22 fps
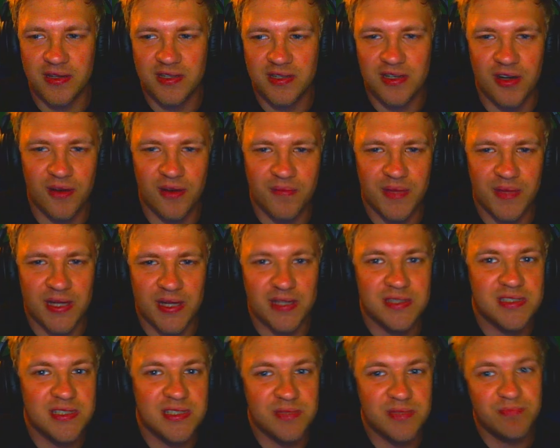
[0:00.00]
you know,
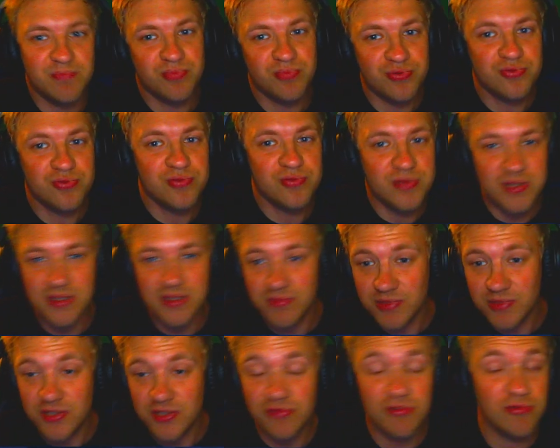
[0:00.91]

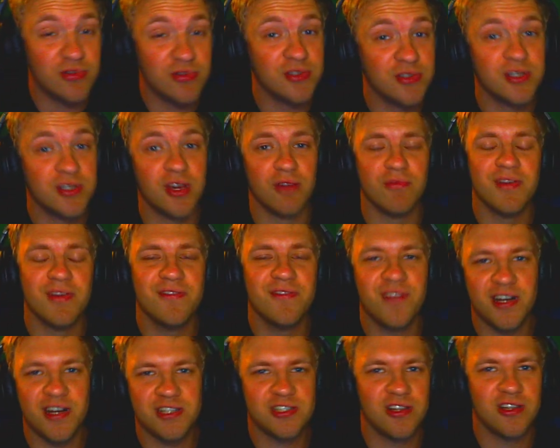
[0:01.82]
we're doing really good. We
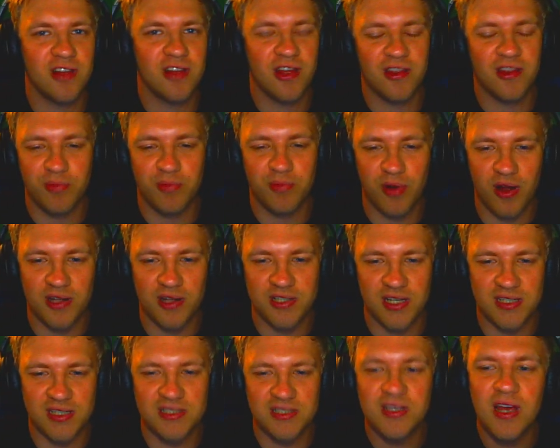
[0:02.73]
finished a lot of the
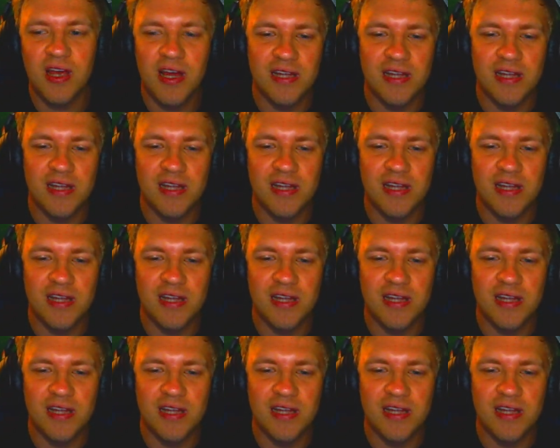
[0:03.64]
projects.